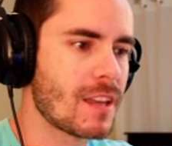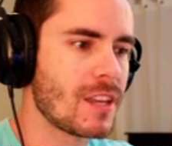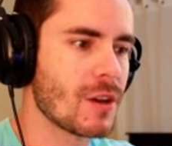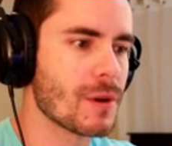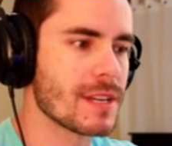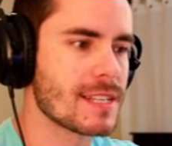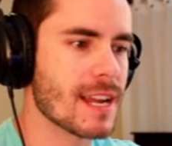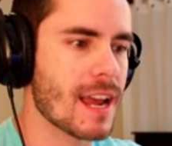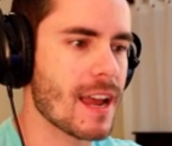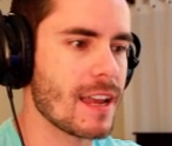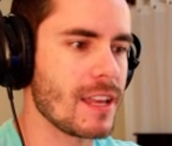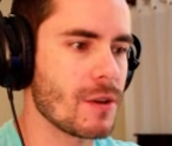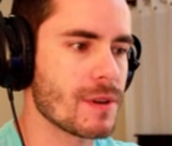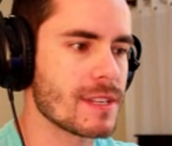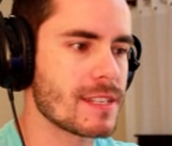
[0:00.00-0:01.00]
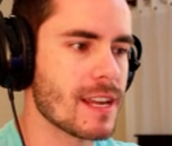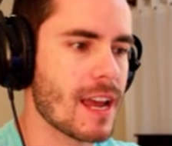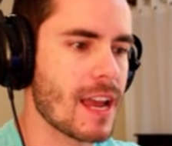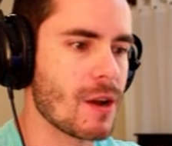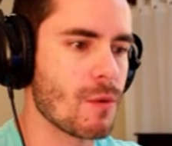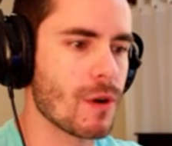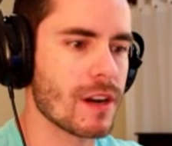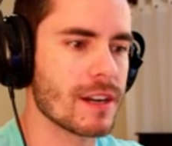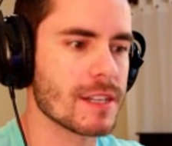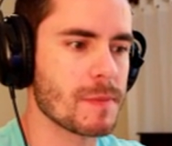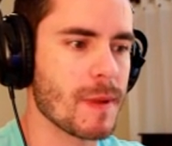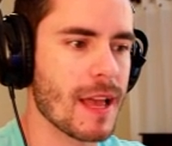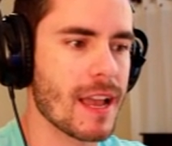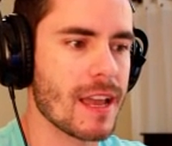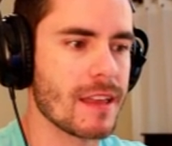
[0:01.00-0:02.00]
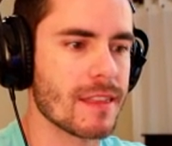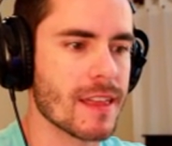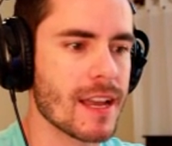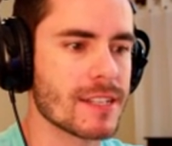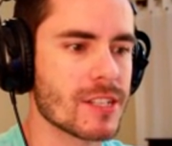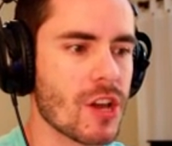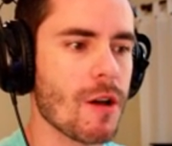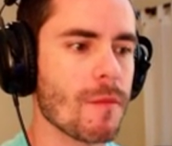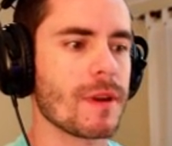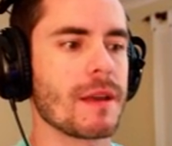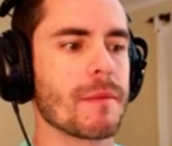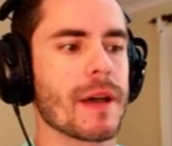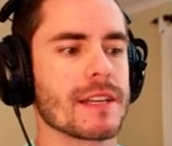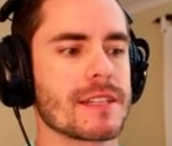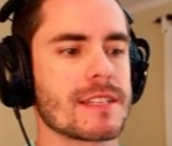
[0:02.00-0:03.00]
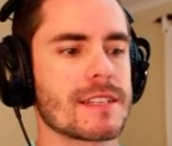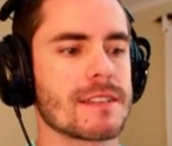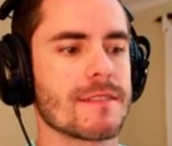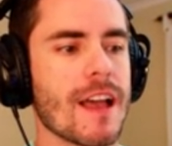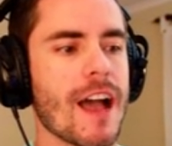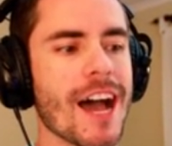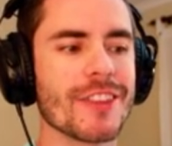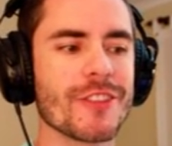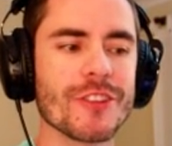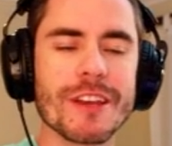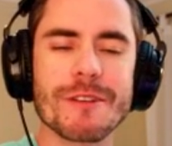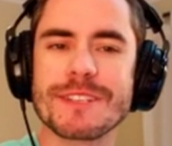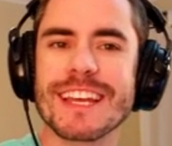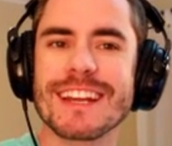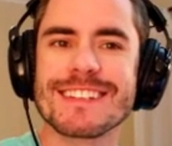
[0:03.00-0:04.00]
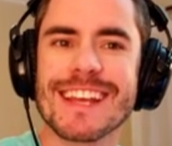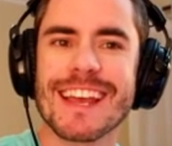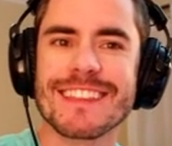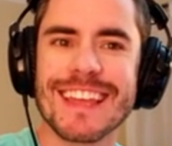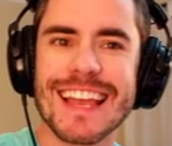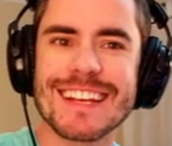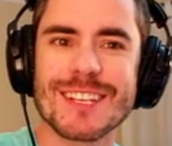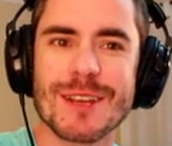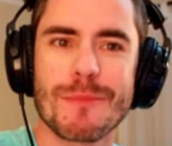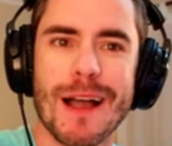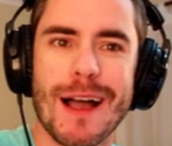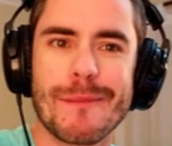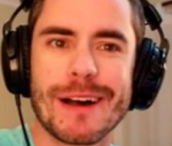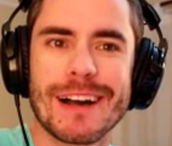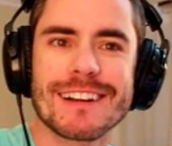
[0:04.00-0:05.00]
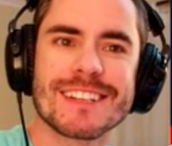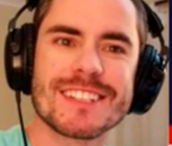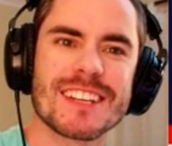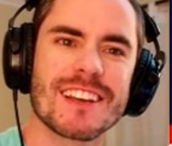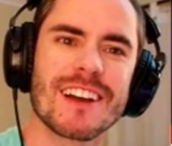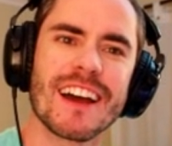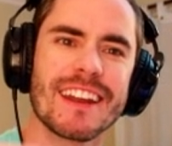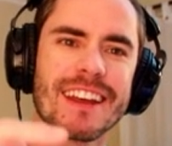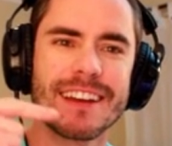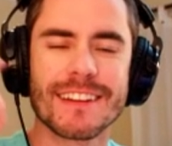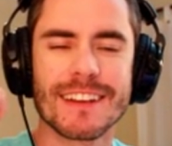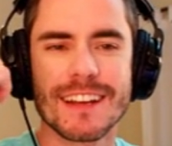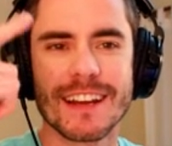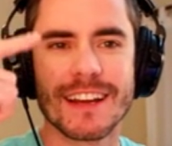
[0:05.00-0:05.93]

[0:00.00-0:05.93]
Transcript: U S A, U S A, what a display. Thanks, Omnibus. I thought that was gonna say thanks, Obama, because it kinda...